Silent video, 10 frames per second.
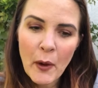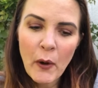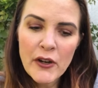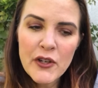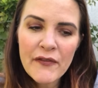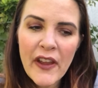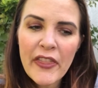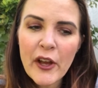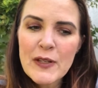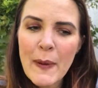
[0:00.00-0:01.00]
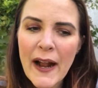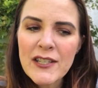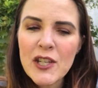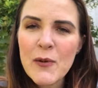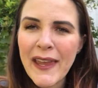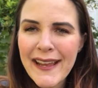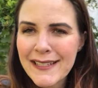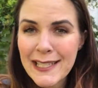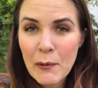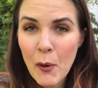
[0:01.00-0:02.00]
Where is your faith? It goes back to you
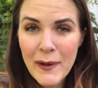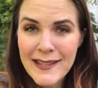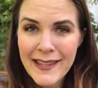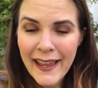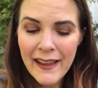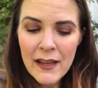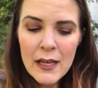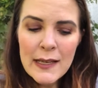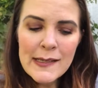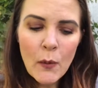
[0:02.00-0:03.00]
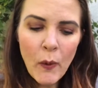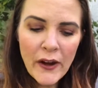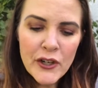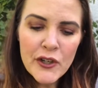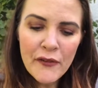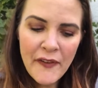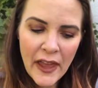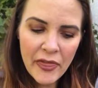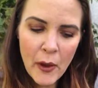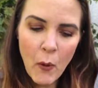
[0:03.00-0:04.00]
can't see what we see. So where is your
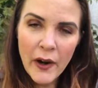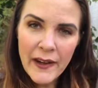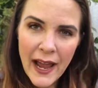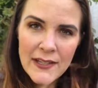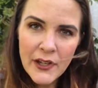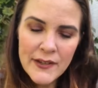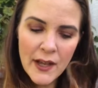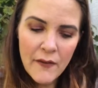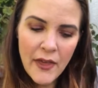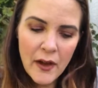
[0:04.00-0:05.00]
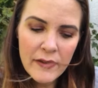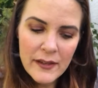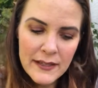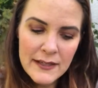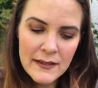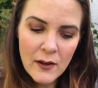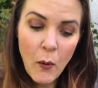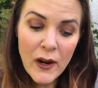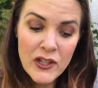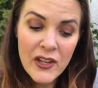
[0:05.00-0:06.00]
faith? They want you to ask yourself that this
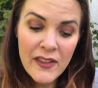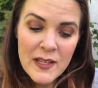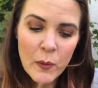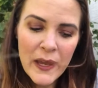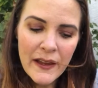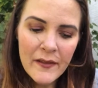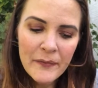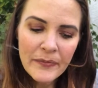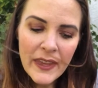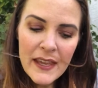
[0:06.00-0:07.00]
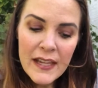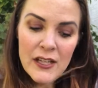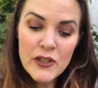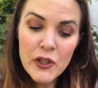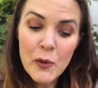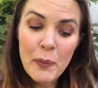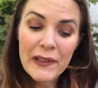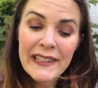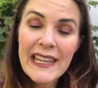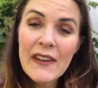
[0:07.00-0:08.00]
question this week. Do you
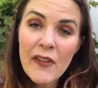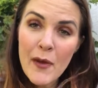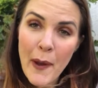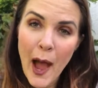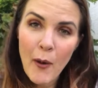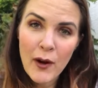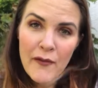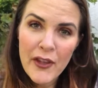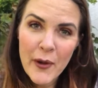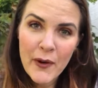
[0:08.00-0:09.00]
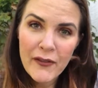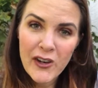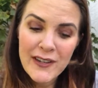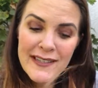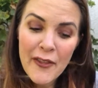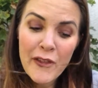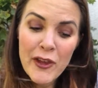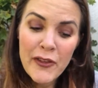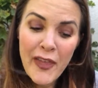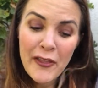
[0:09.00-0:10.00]
believe in the power of the universe,
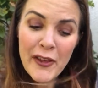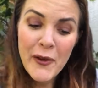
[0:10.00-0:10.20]
the, that the